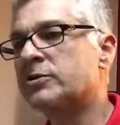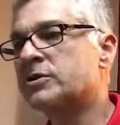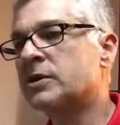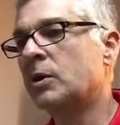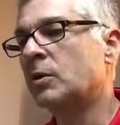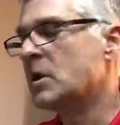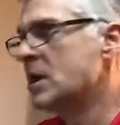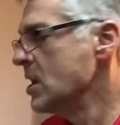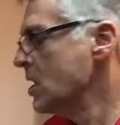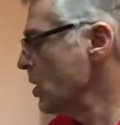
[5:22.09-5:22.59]

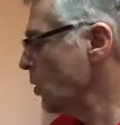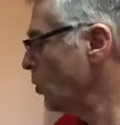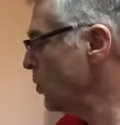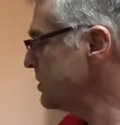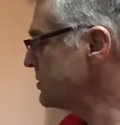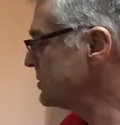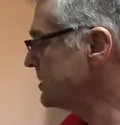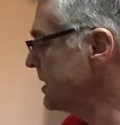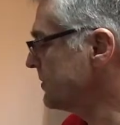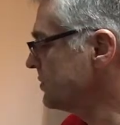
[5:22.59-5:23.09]
So
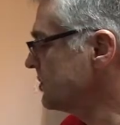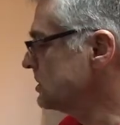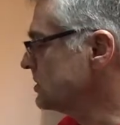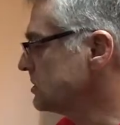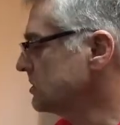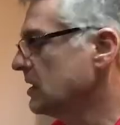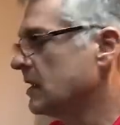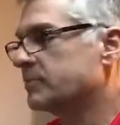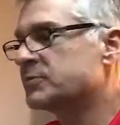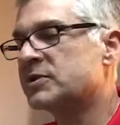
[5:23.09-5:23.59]
we set
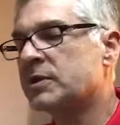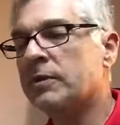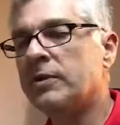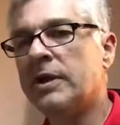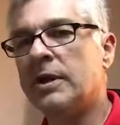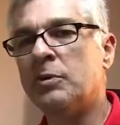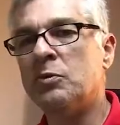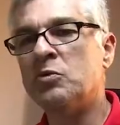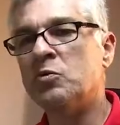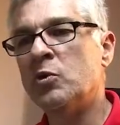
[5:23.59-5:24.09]
this up so
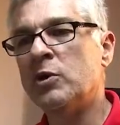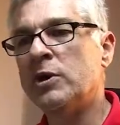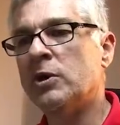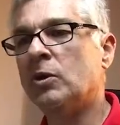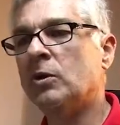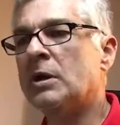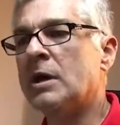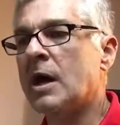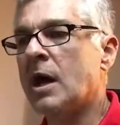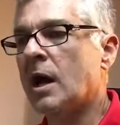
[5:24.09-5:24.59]
that
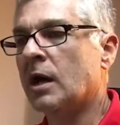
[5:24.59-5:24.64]
we'll